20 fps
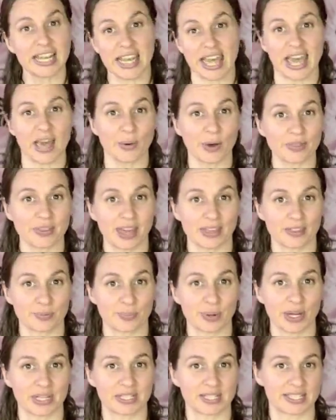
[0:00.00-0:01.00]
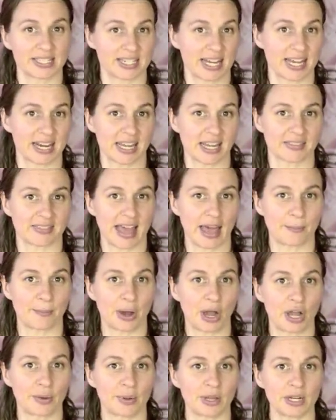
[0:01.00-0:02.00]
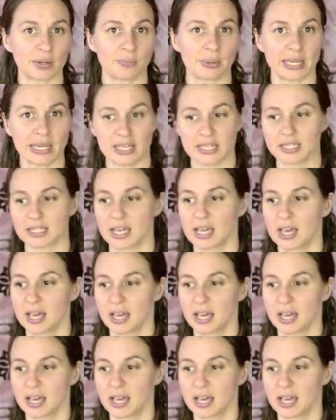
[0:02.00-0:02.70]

care what the other person's needing in that moment, because